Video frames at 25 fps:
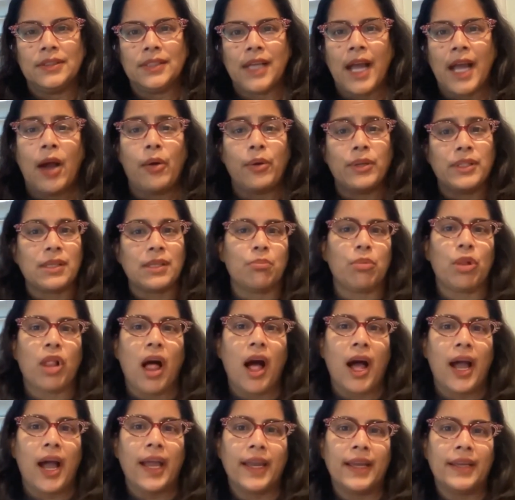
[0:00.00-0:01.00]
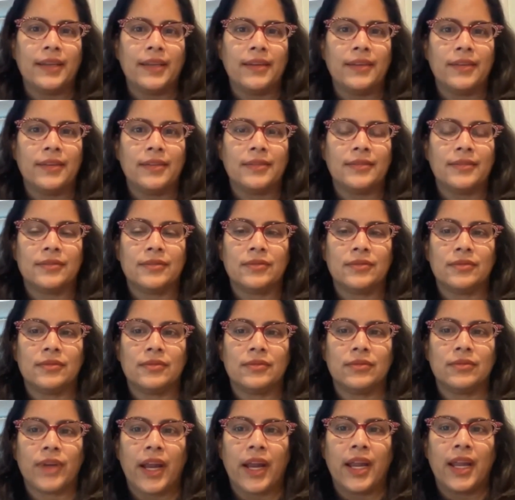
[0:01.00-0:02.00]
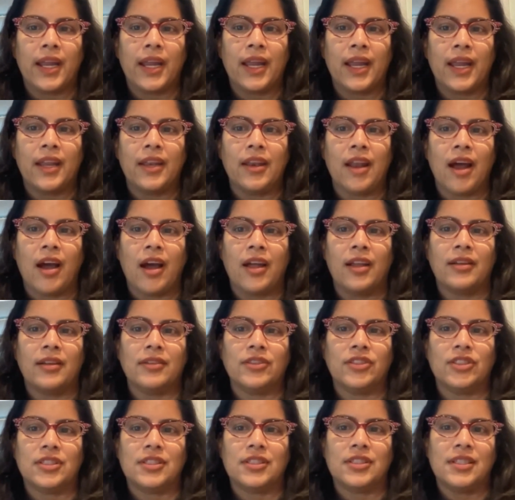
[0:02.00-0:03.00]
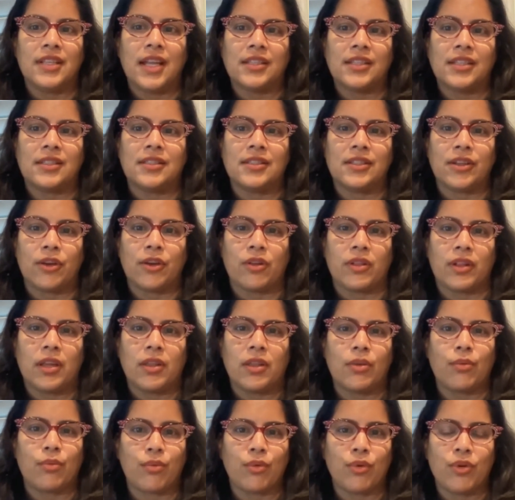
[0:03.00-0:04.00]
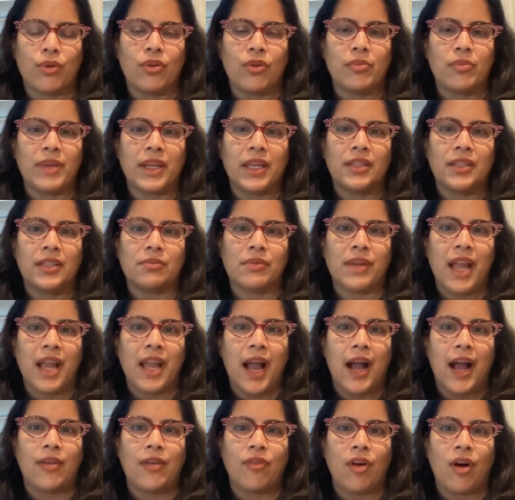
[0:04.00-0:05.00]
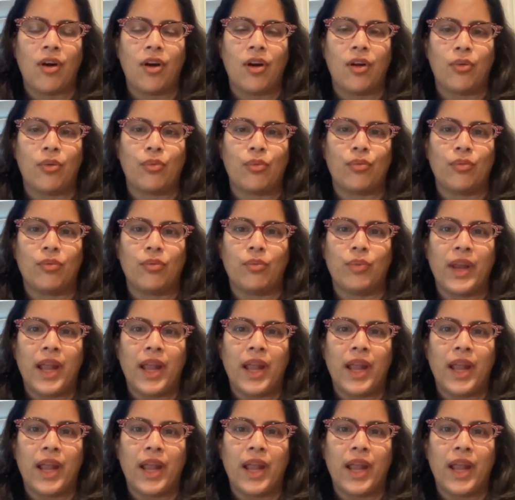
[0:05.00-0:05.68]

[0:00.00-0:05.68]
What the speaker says: how it's applied, right? And not just necessarily the rule, because we have the